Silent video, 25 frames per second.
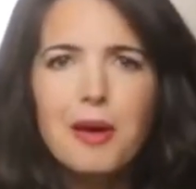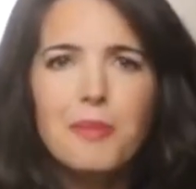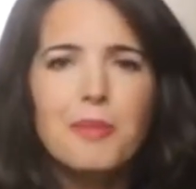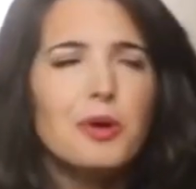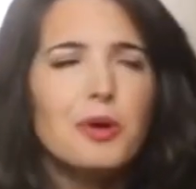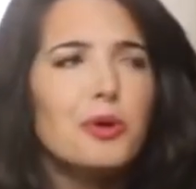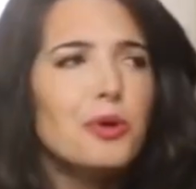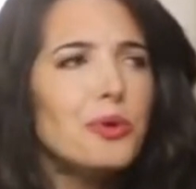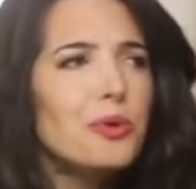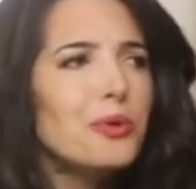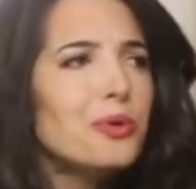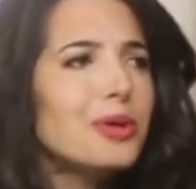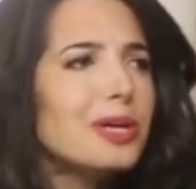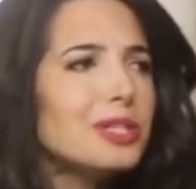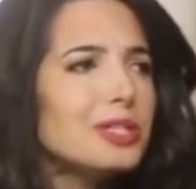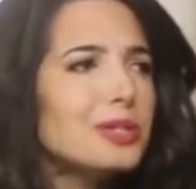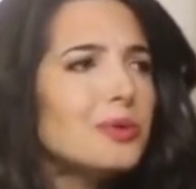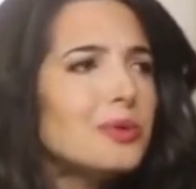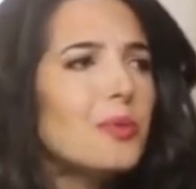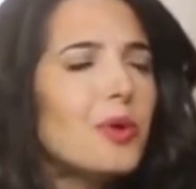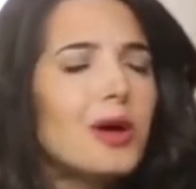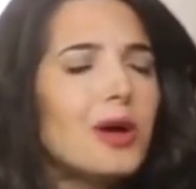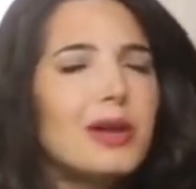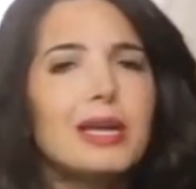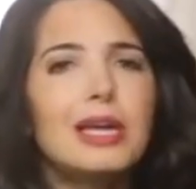But who
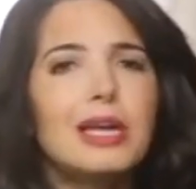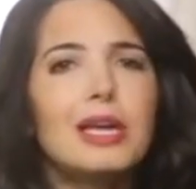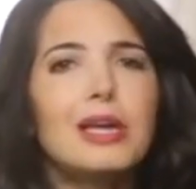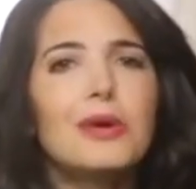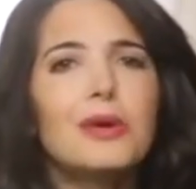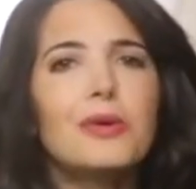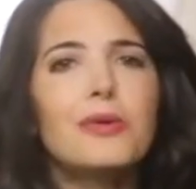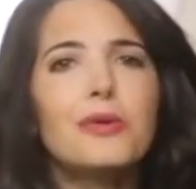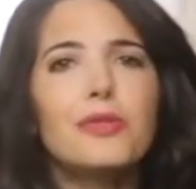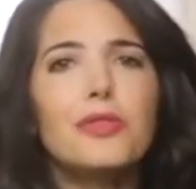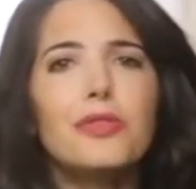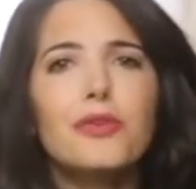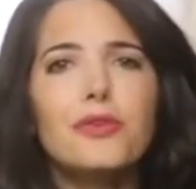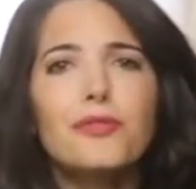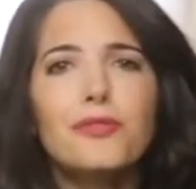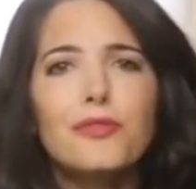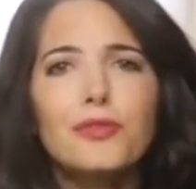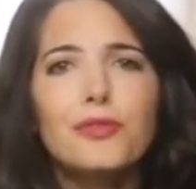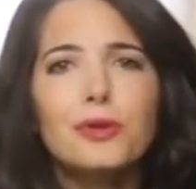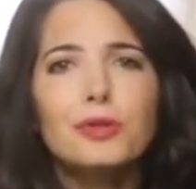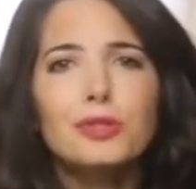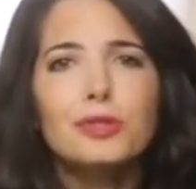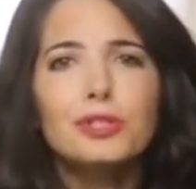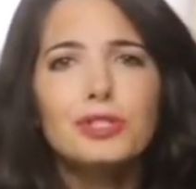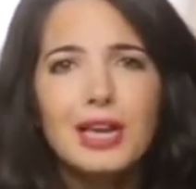doesn't want to hear their
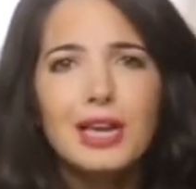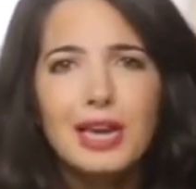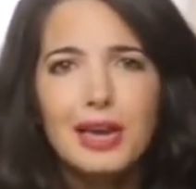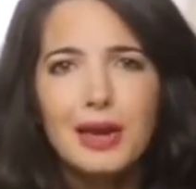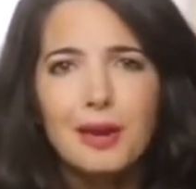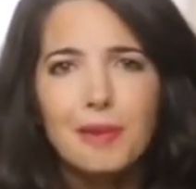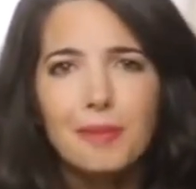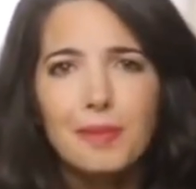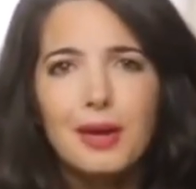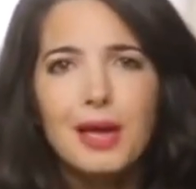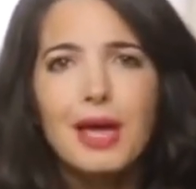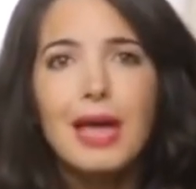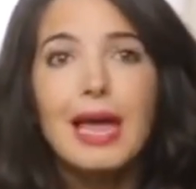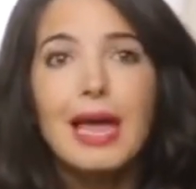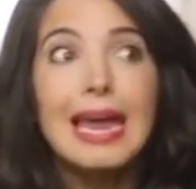first name?